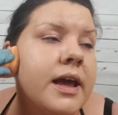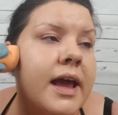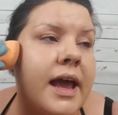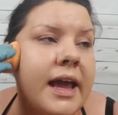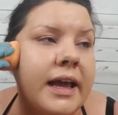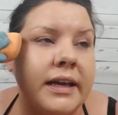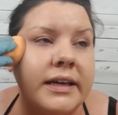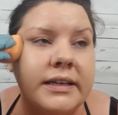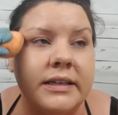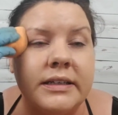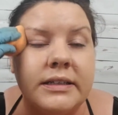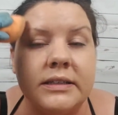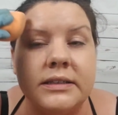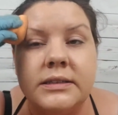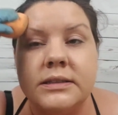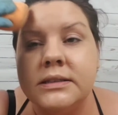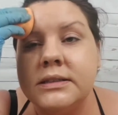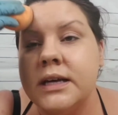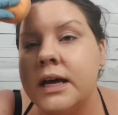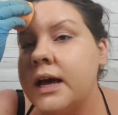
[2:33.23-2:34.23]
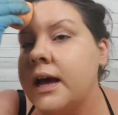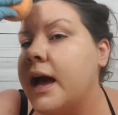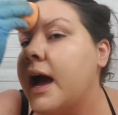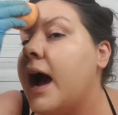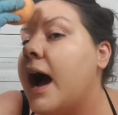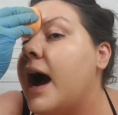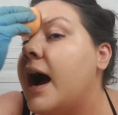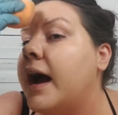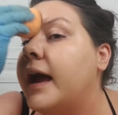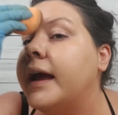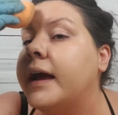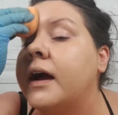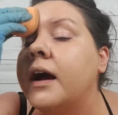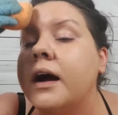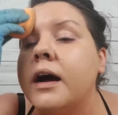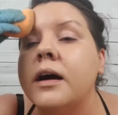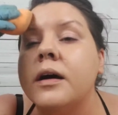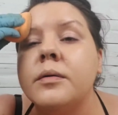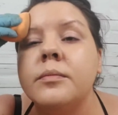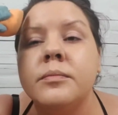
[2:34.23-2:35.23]
and
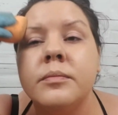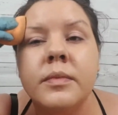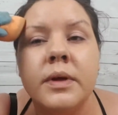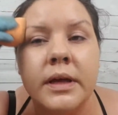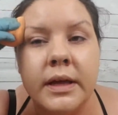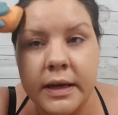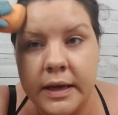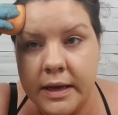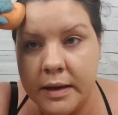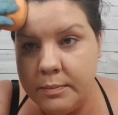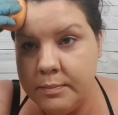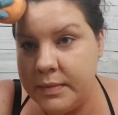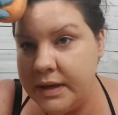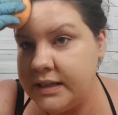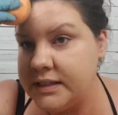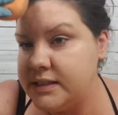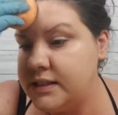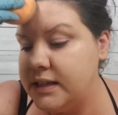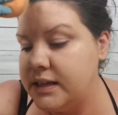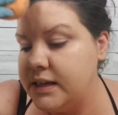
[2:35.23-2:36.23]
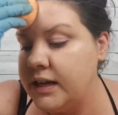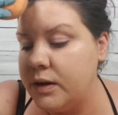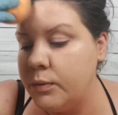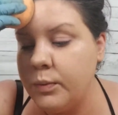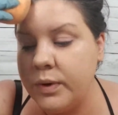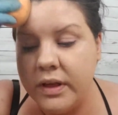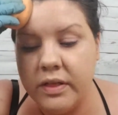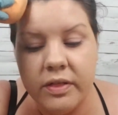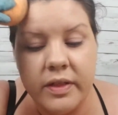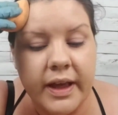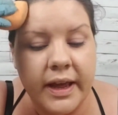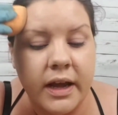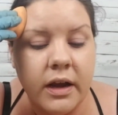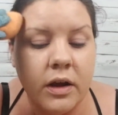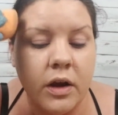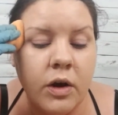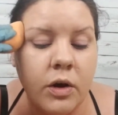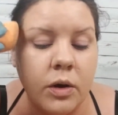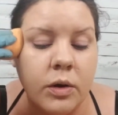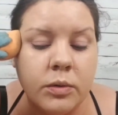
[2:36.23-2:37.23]
I mixed it in with
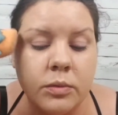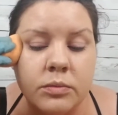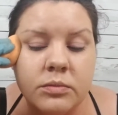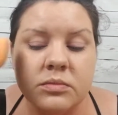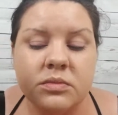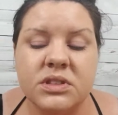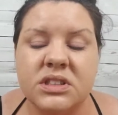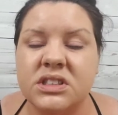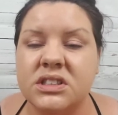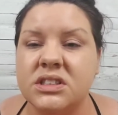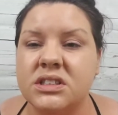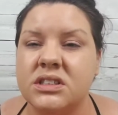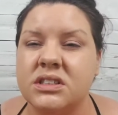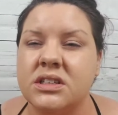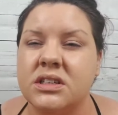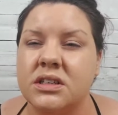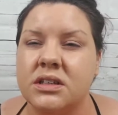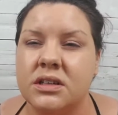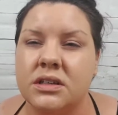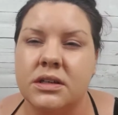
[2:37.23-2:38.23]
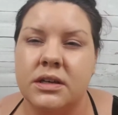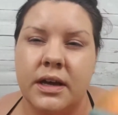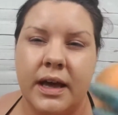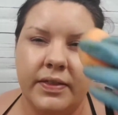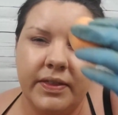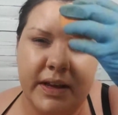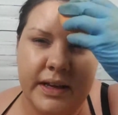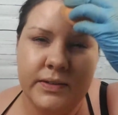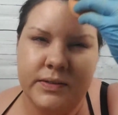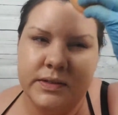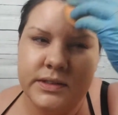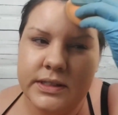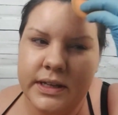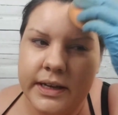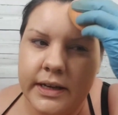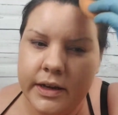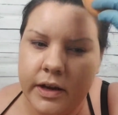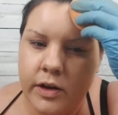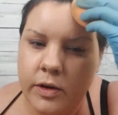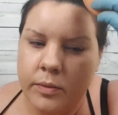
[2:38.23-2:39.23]
Lancome's, I think it was
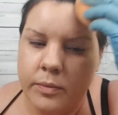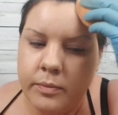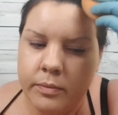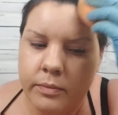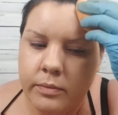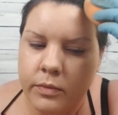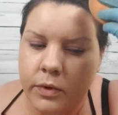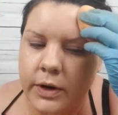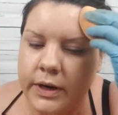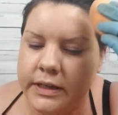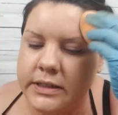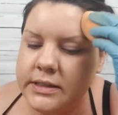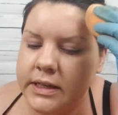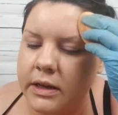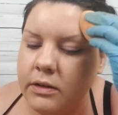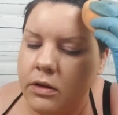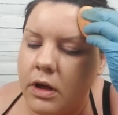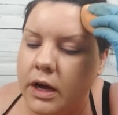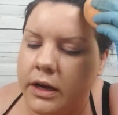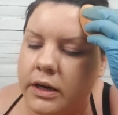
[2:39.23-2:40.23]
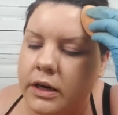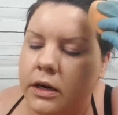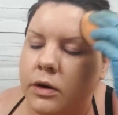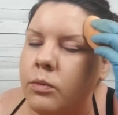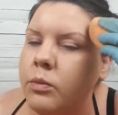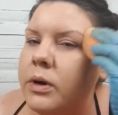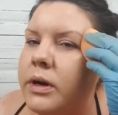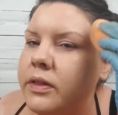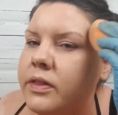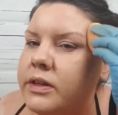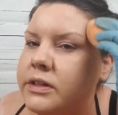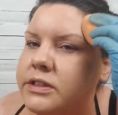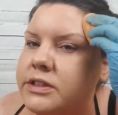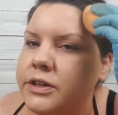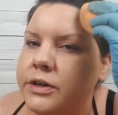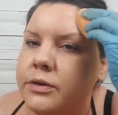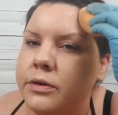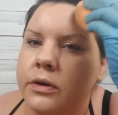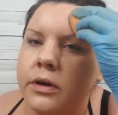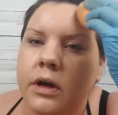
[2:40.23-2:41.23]
Lancome or Estee Lauder, one of the
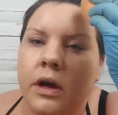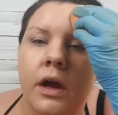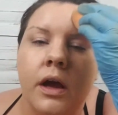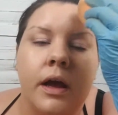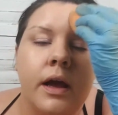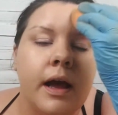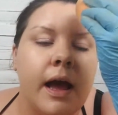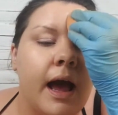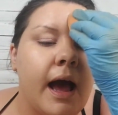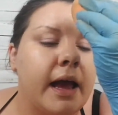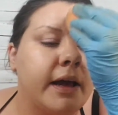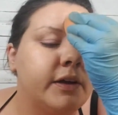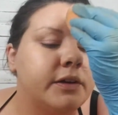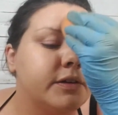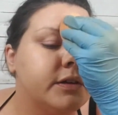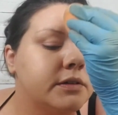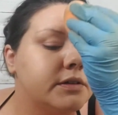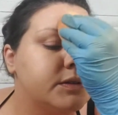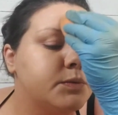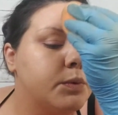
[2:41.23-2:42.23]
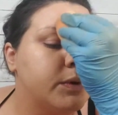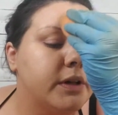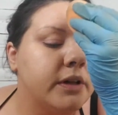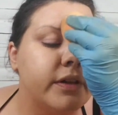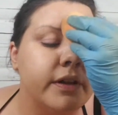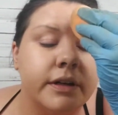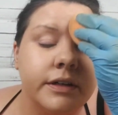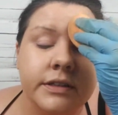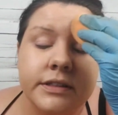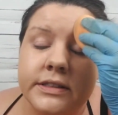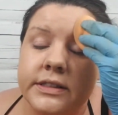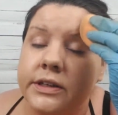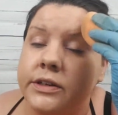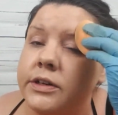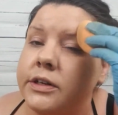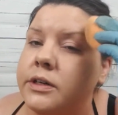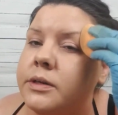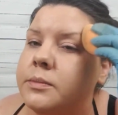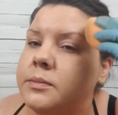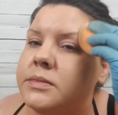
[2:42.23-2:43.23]
two. I used one of their
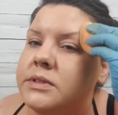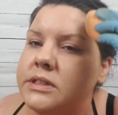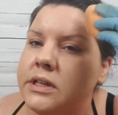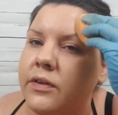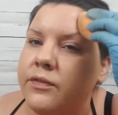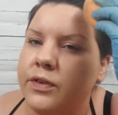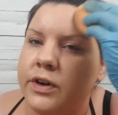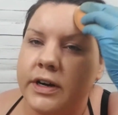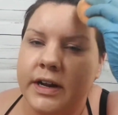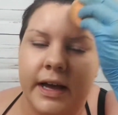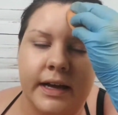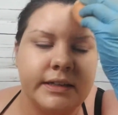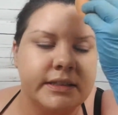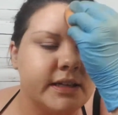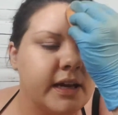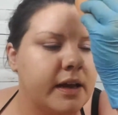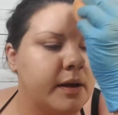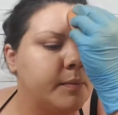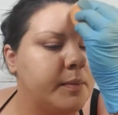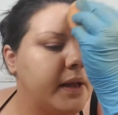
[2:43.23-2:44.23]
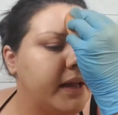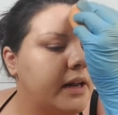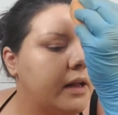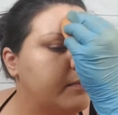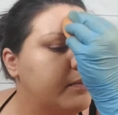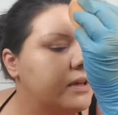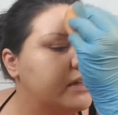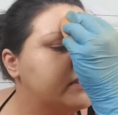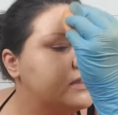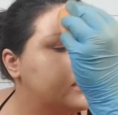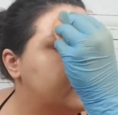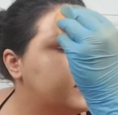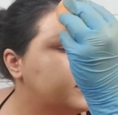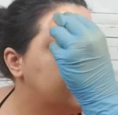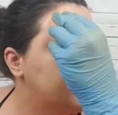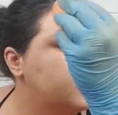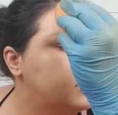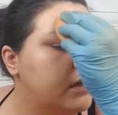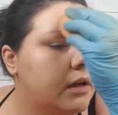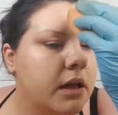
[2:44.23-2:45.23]
serums for nighttime and I mixed it
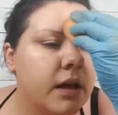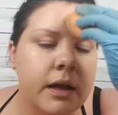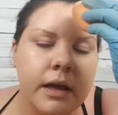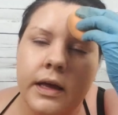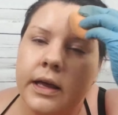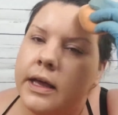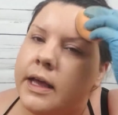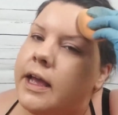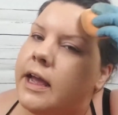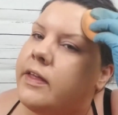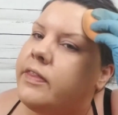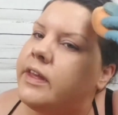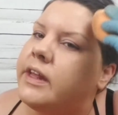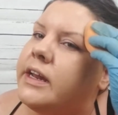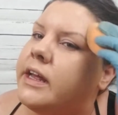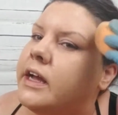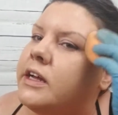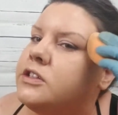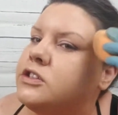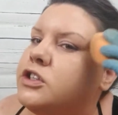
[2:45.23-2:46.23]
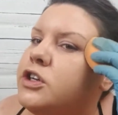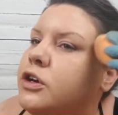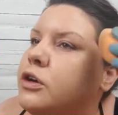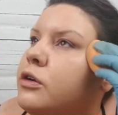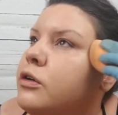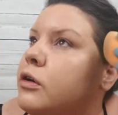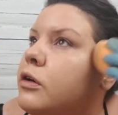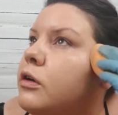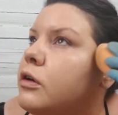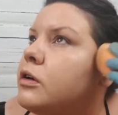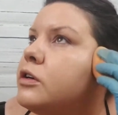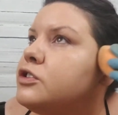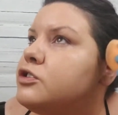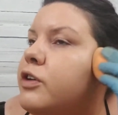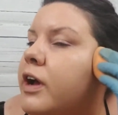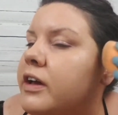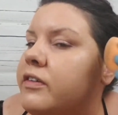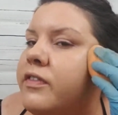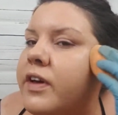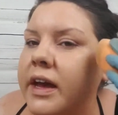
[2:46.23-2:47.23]
in, and then I took
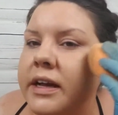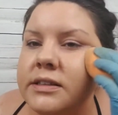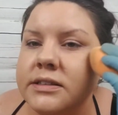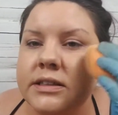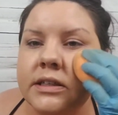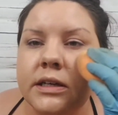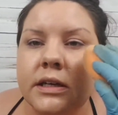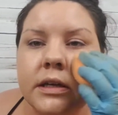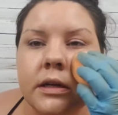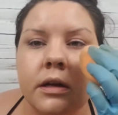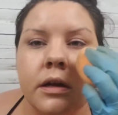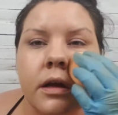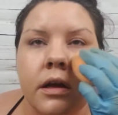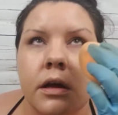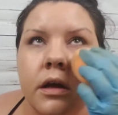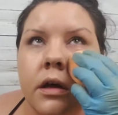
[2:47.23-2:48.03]
Strivectin